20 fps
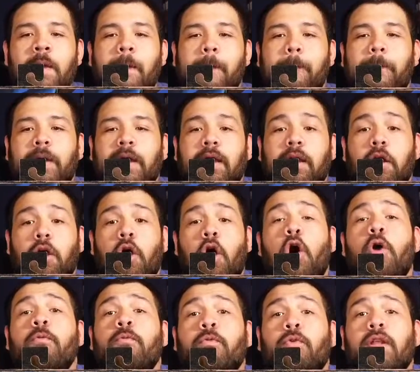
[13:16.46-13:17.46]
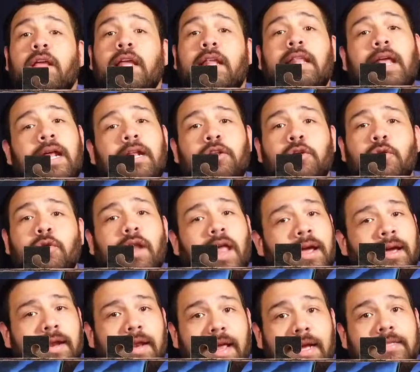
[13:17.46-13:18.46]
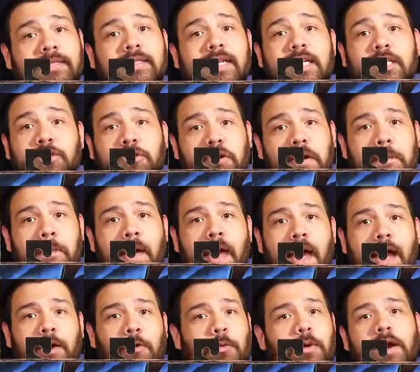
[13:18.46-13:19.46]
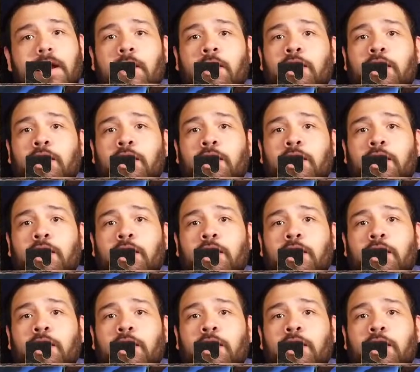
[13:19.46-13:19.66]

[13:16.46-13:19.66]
But hopefully they do like an accessory pack where,